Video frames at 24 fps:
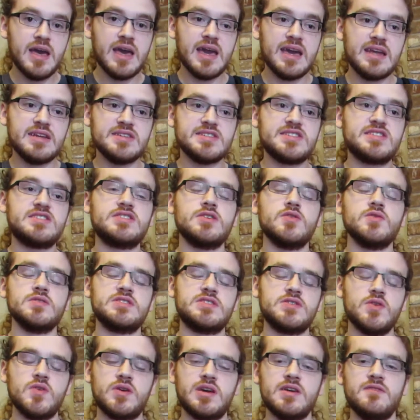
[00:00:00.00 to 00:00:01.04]
it is
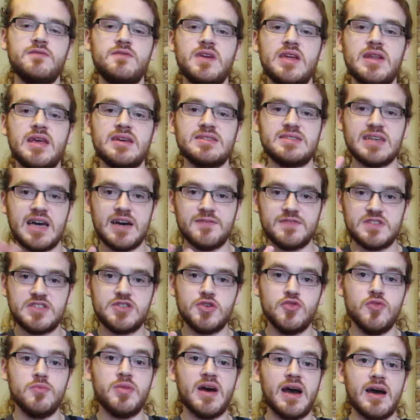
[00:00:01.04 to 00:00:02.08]
so convenient to have
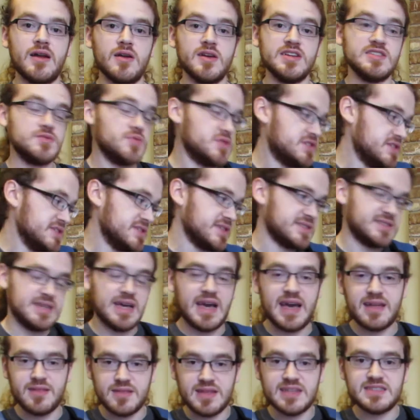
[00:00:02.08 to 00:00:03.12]
2 batteries, which is
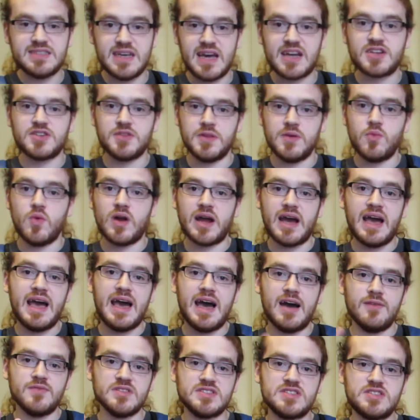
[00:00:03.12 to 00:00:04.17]
that's actually what I
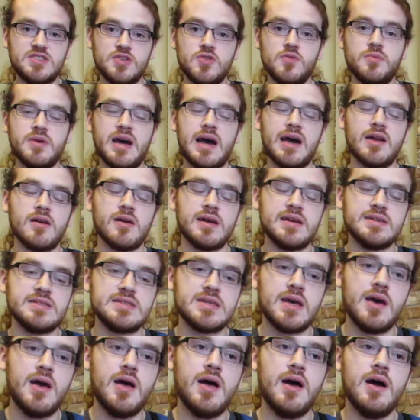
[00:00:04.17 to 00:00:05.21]
have, is 2 batteries.